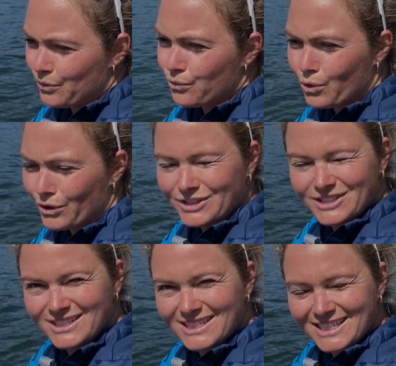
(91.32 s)

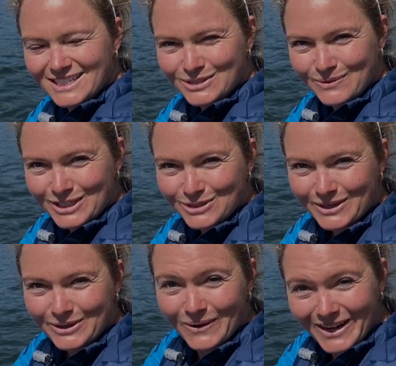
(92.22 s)
Worlds in twenty
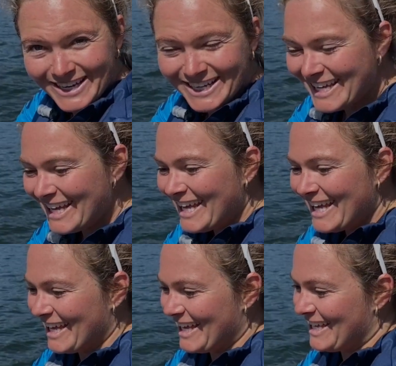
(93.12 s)
twenty-one,
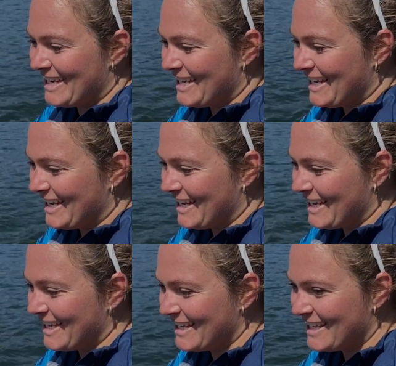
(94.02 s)
and uh,
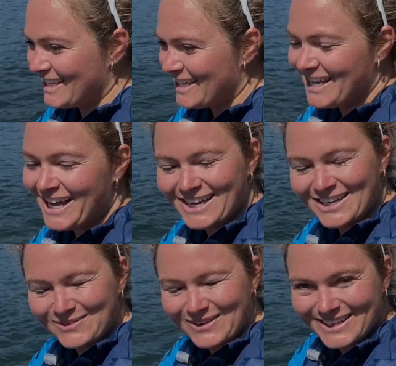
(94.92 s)
yeah,
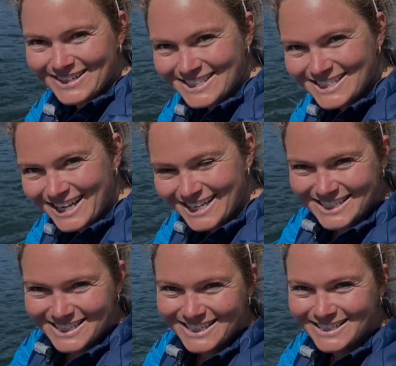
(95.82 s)
I'm getting excited
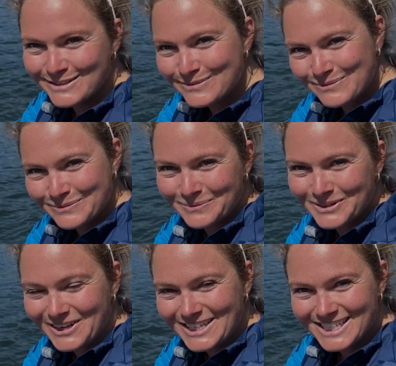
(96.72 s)
to be
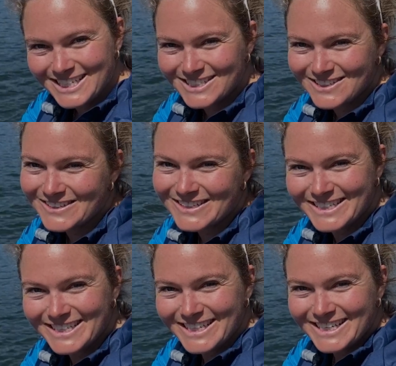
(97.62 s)
racing
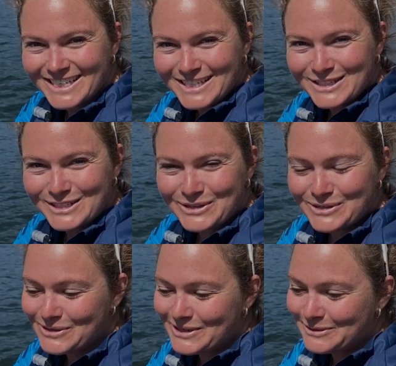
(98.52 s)
soon. So,
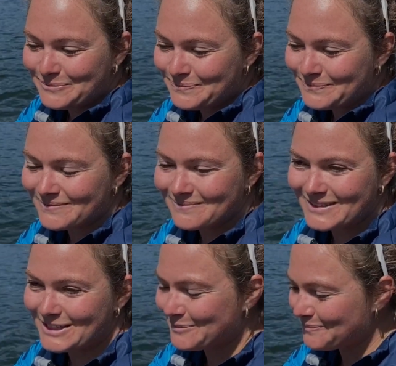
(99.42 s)
um,
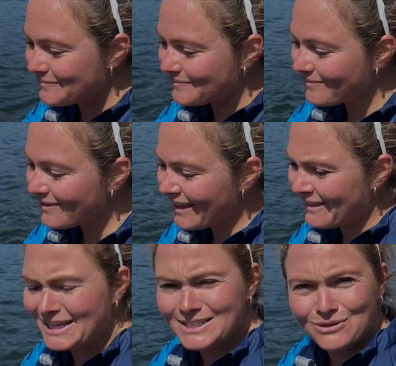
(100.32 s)
you know,
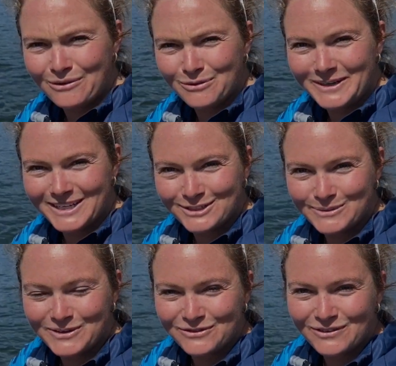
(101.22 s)
thanks to everybody who's
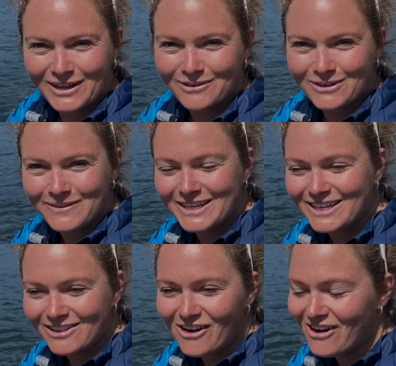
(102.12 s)
been following me
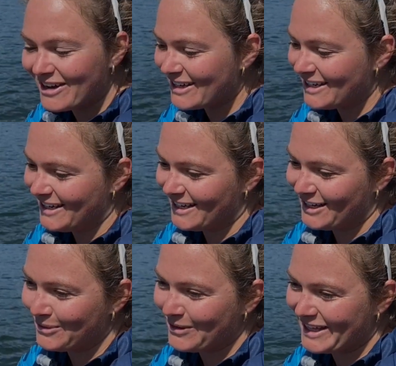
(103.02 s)
along
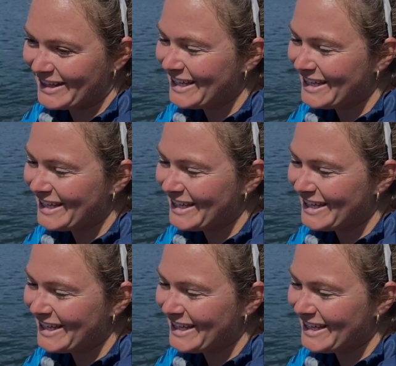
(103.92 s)
uh, with